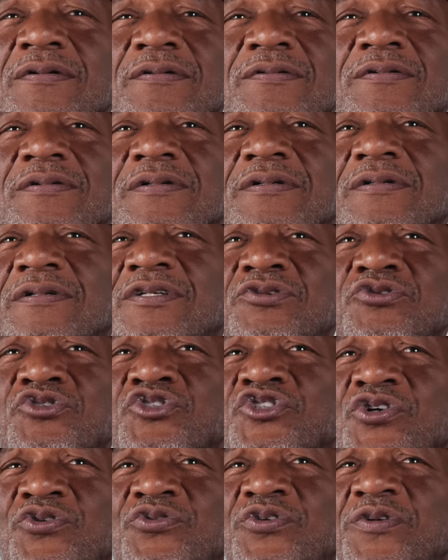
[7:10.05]
Oh, you
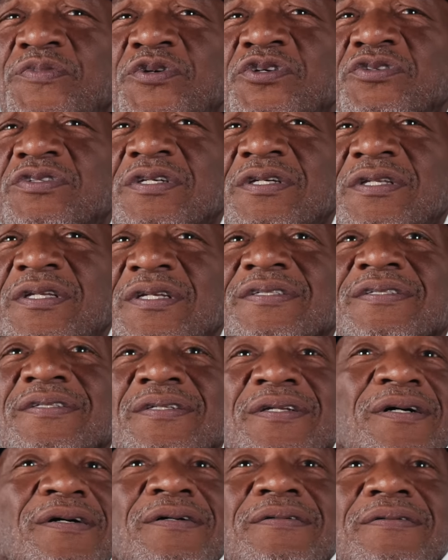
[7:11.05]
showing him your titties?
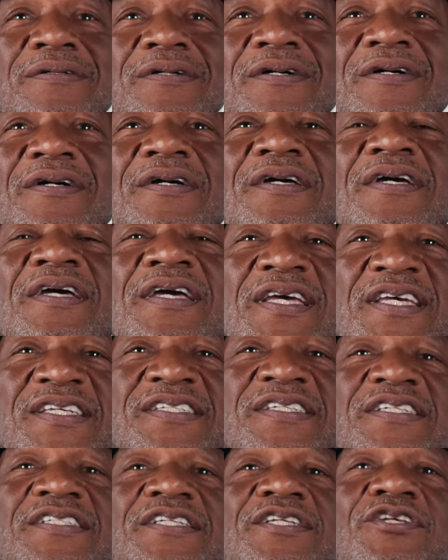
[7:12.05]
No.
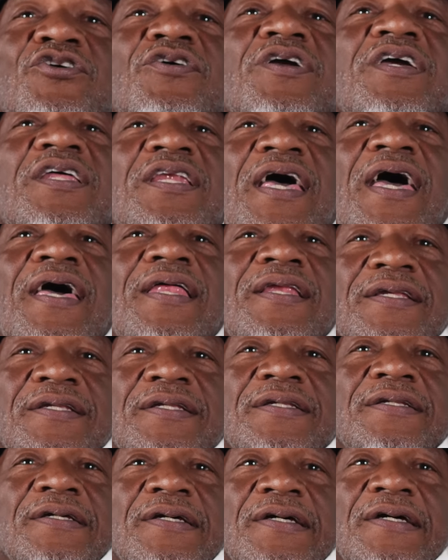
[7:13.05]
He's just looking at it.
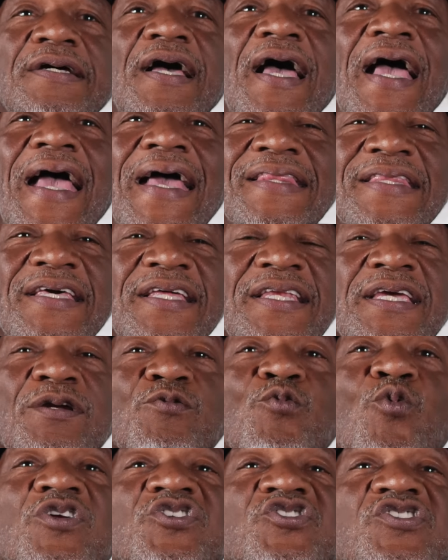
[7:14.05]
And then he
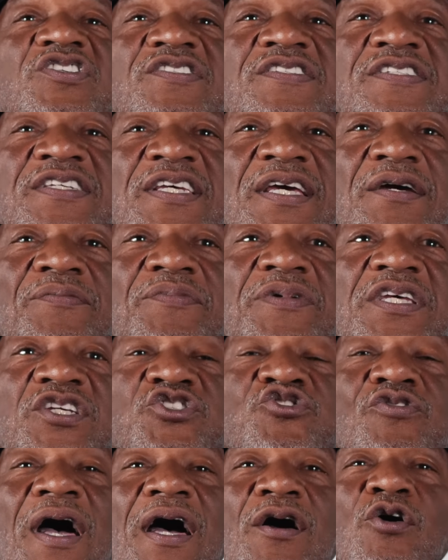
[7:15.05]
wants to see him, and he
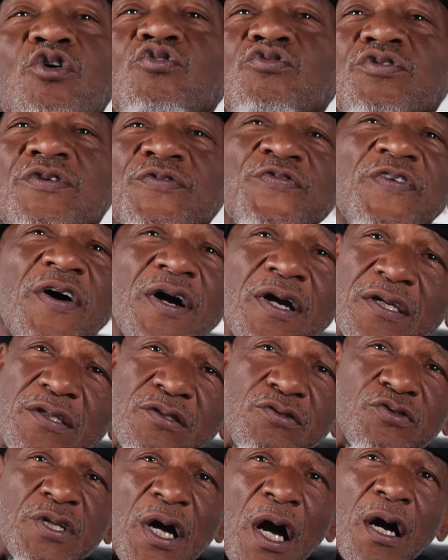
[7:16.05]
tried, who the fuck are
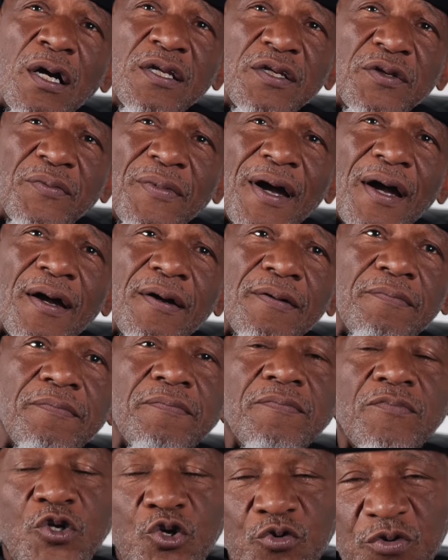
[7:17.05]
you talking about?
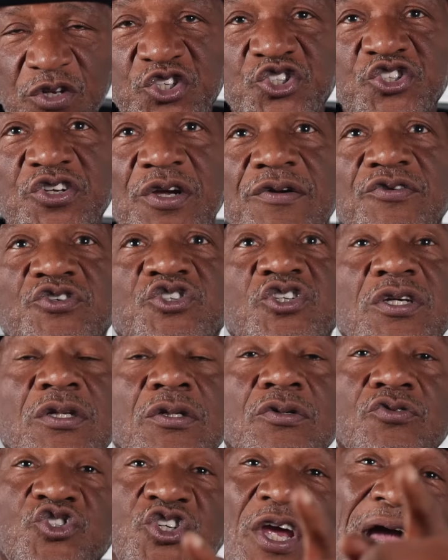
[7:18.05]
Right. Quentin
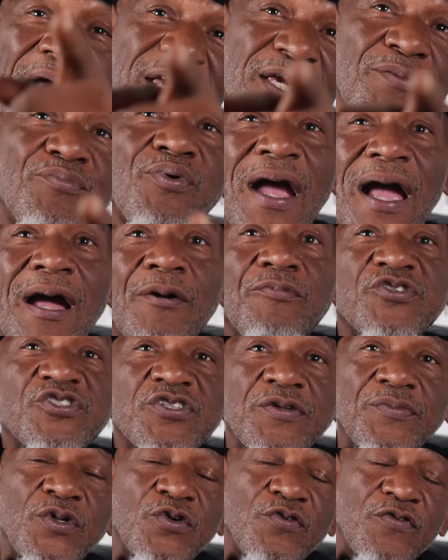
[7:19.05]
Tarantino. Jackie Brown
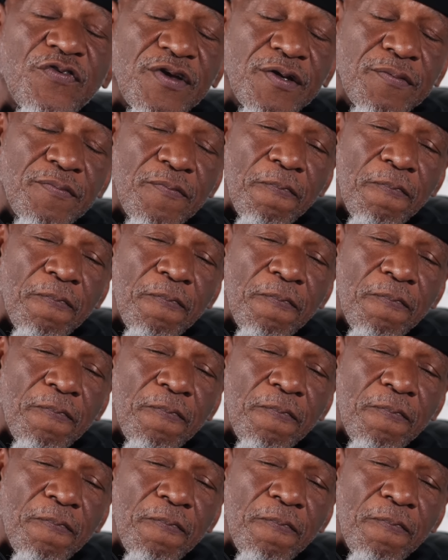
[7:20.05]
was the movie.